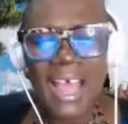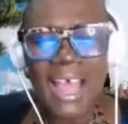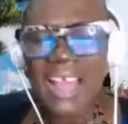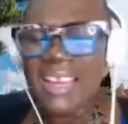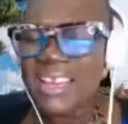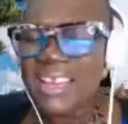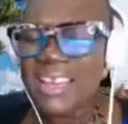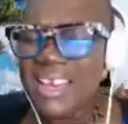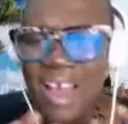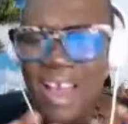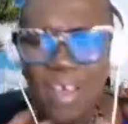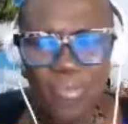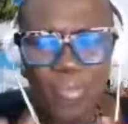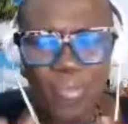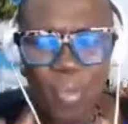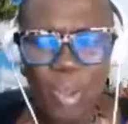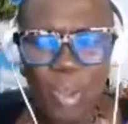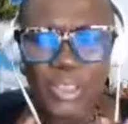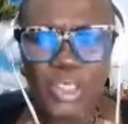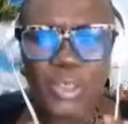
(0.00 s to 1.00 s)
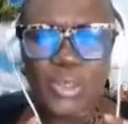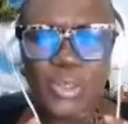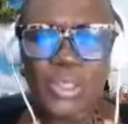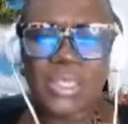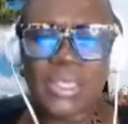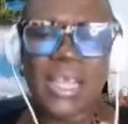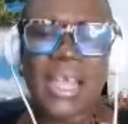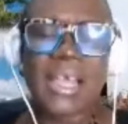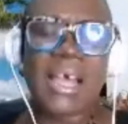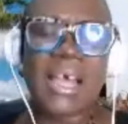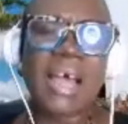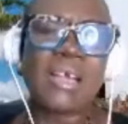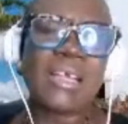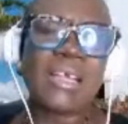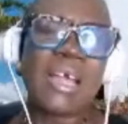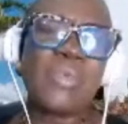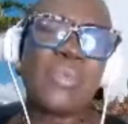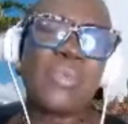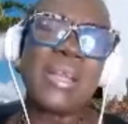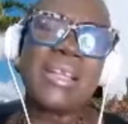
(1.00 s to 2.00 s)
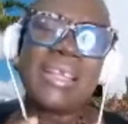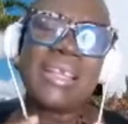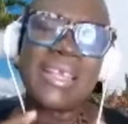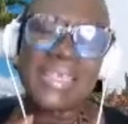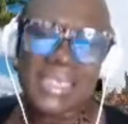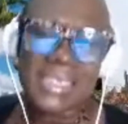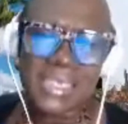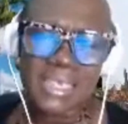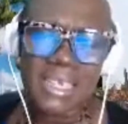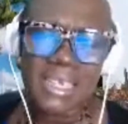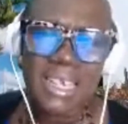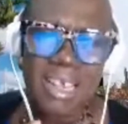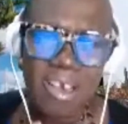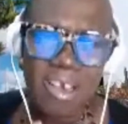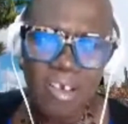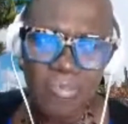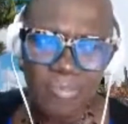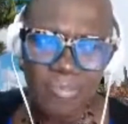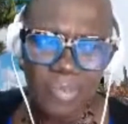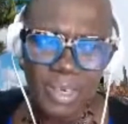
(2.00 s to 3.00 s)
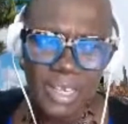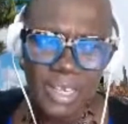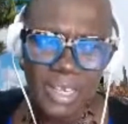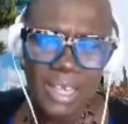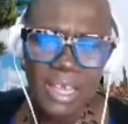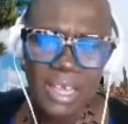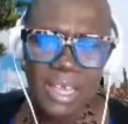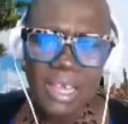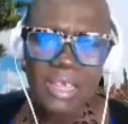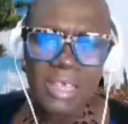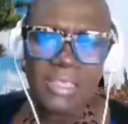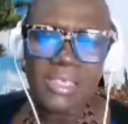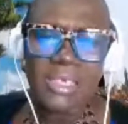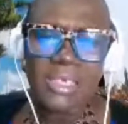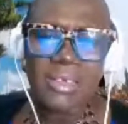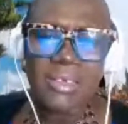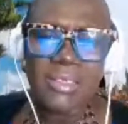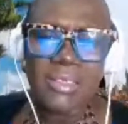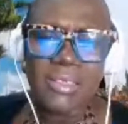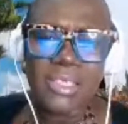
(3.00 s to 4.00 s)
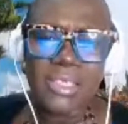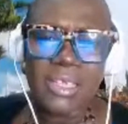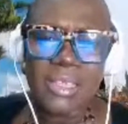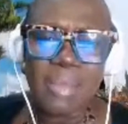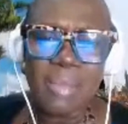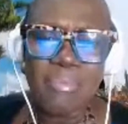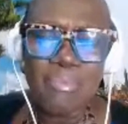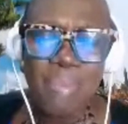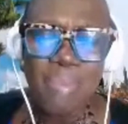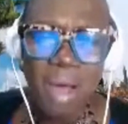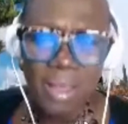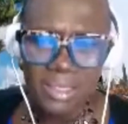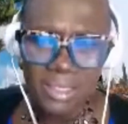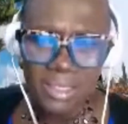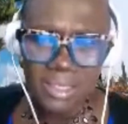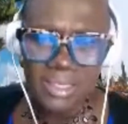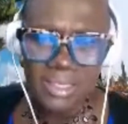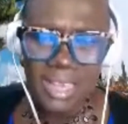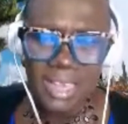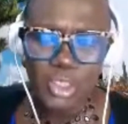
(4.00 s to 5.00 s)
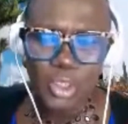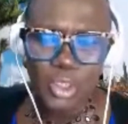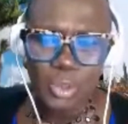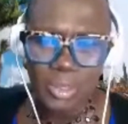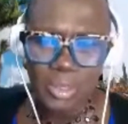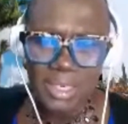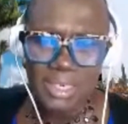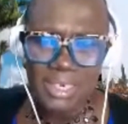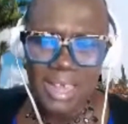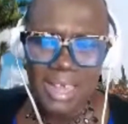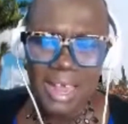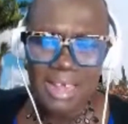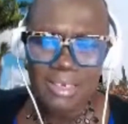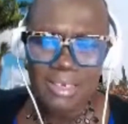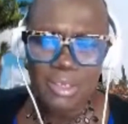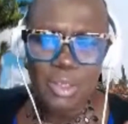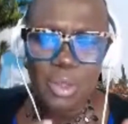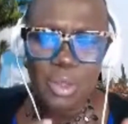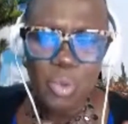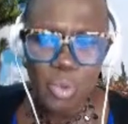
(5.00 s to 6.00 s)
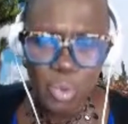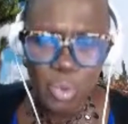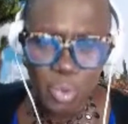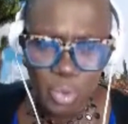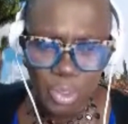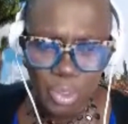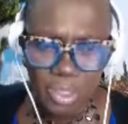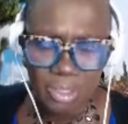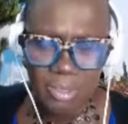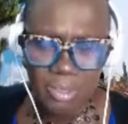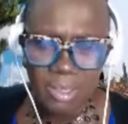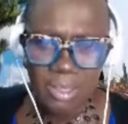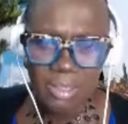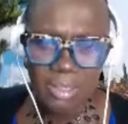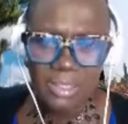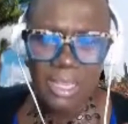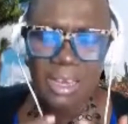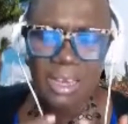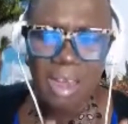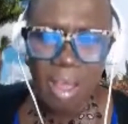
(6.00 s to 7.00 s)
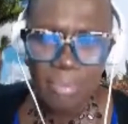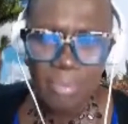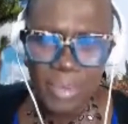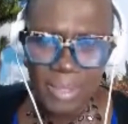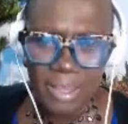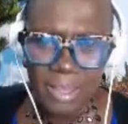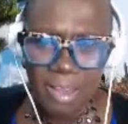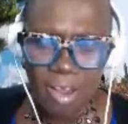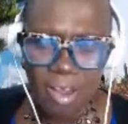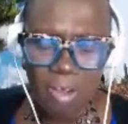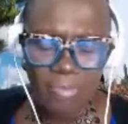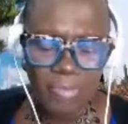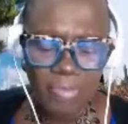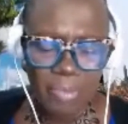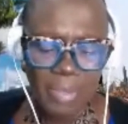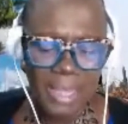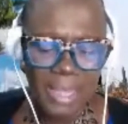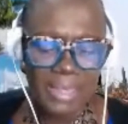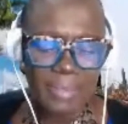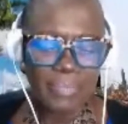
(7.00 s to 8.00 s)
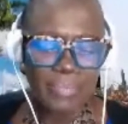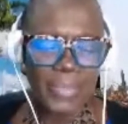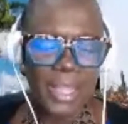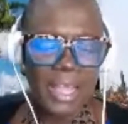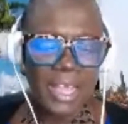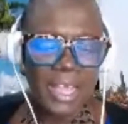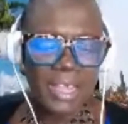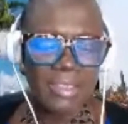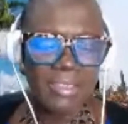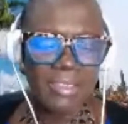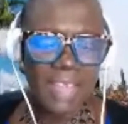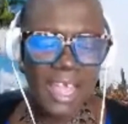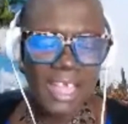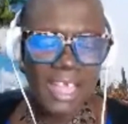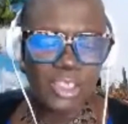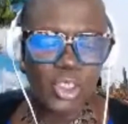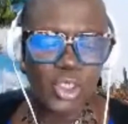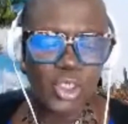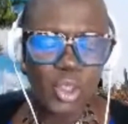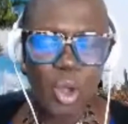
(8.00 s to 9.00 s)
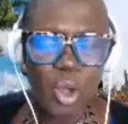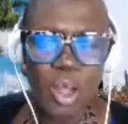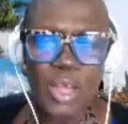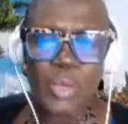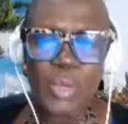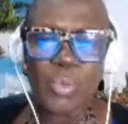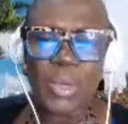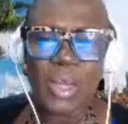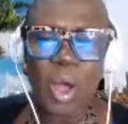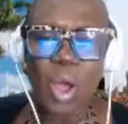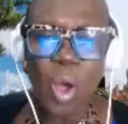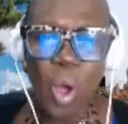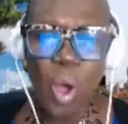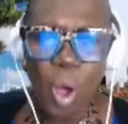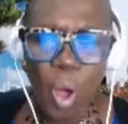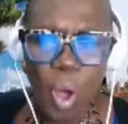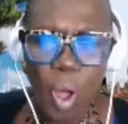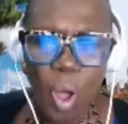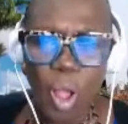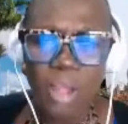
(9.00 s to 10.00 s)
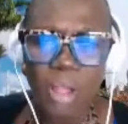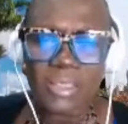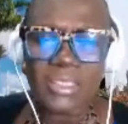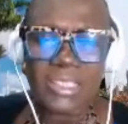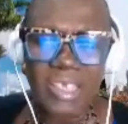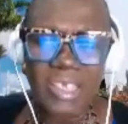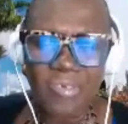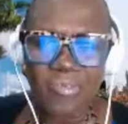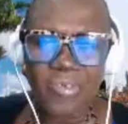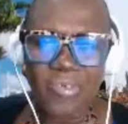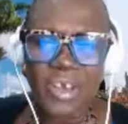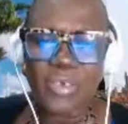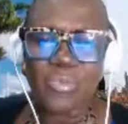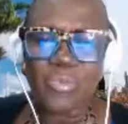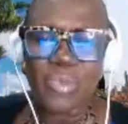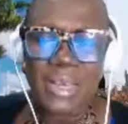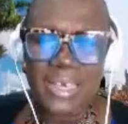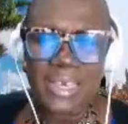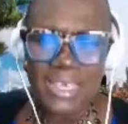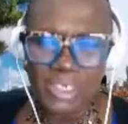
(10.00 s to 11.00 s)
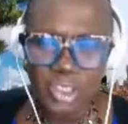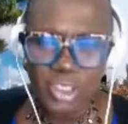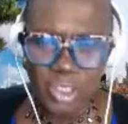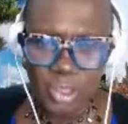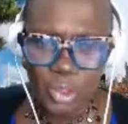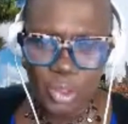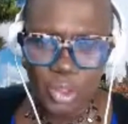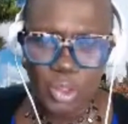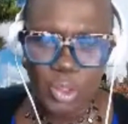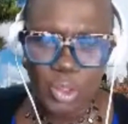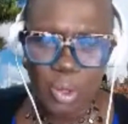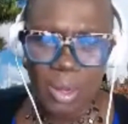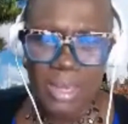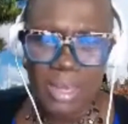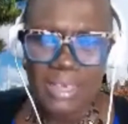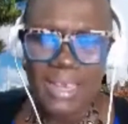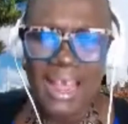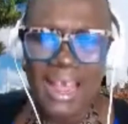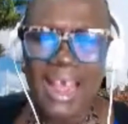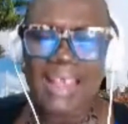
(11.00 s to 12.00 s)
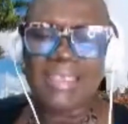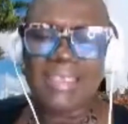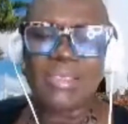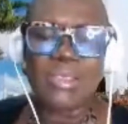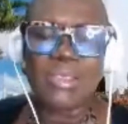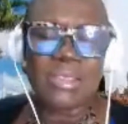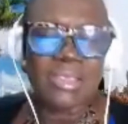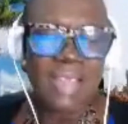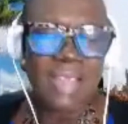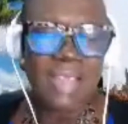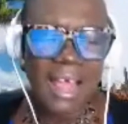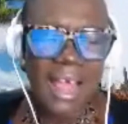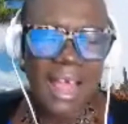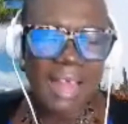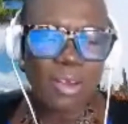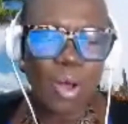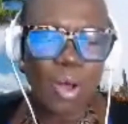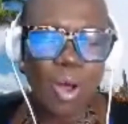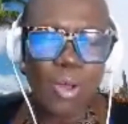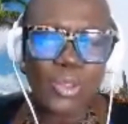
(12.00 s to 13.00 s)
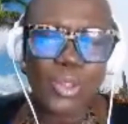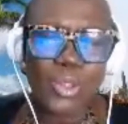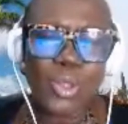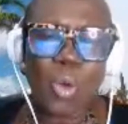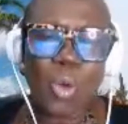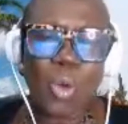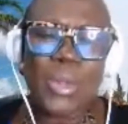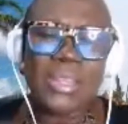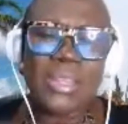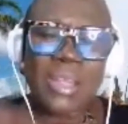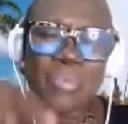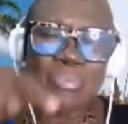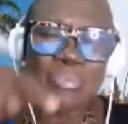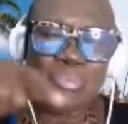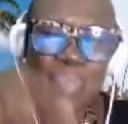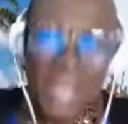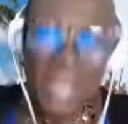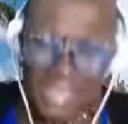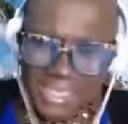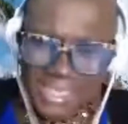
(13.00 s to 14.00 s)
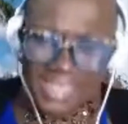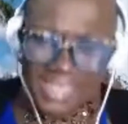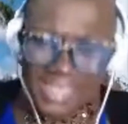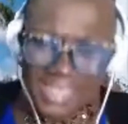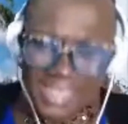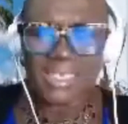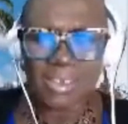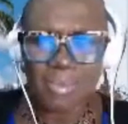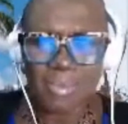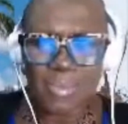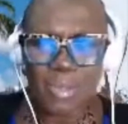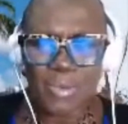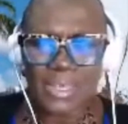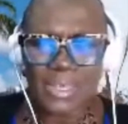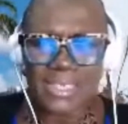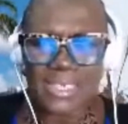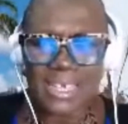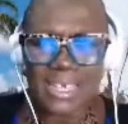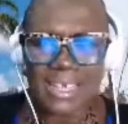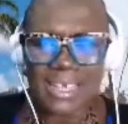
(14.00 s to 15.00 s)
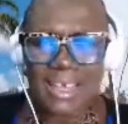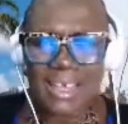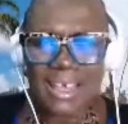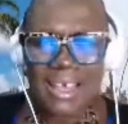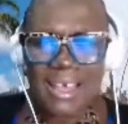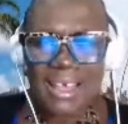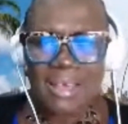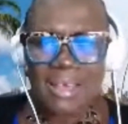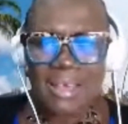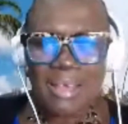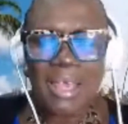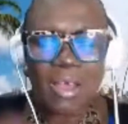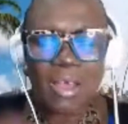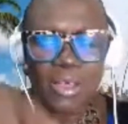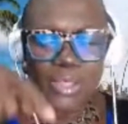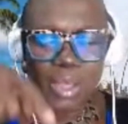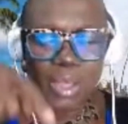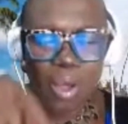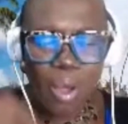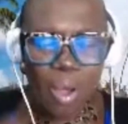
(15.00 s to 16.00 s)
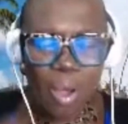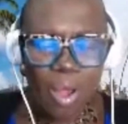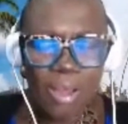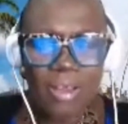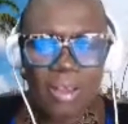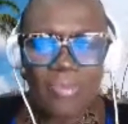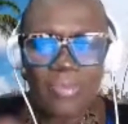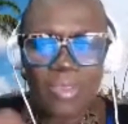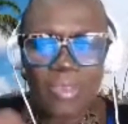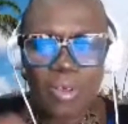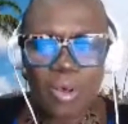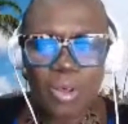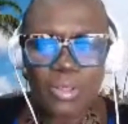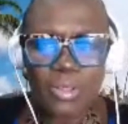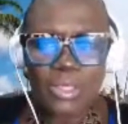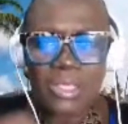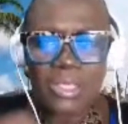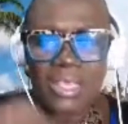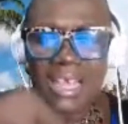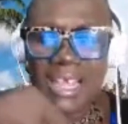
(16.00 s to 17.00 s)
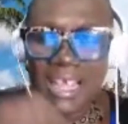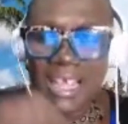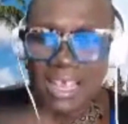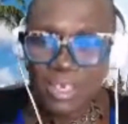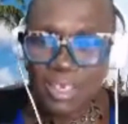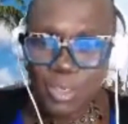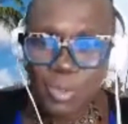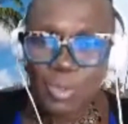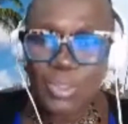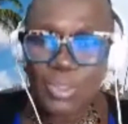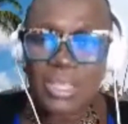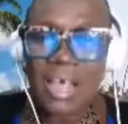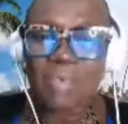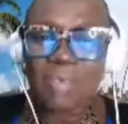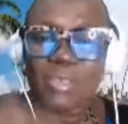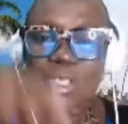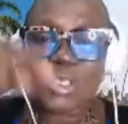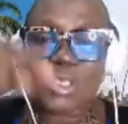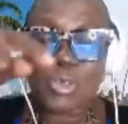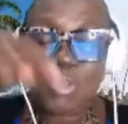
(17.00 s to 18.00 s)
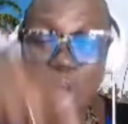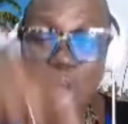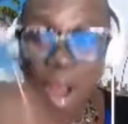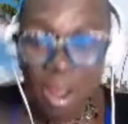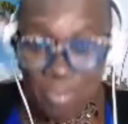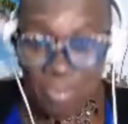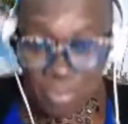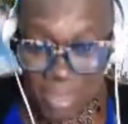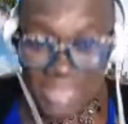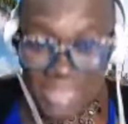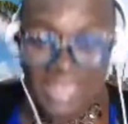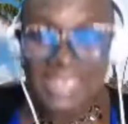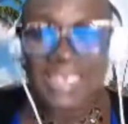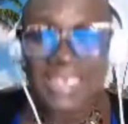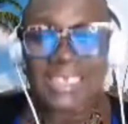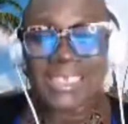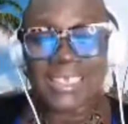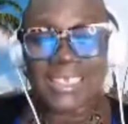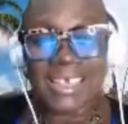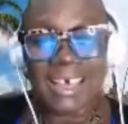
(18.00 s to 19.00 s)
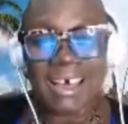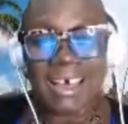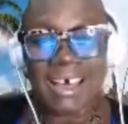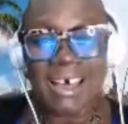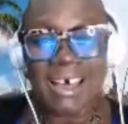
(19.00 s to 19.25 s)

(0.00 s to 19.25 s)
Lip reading: I love what you're saying. Can we listen carefully to the model that Trinidad used to lobby the government? They joined with all different religions, and also with the business community, because all of those, the Hindus have strong business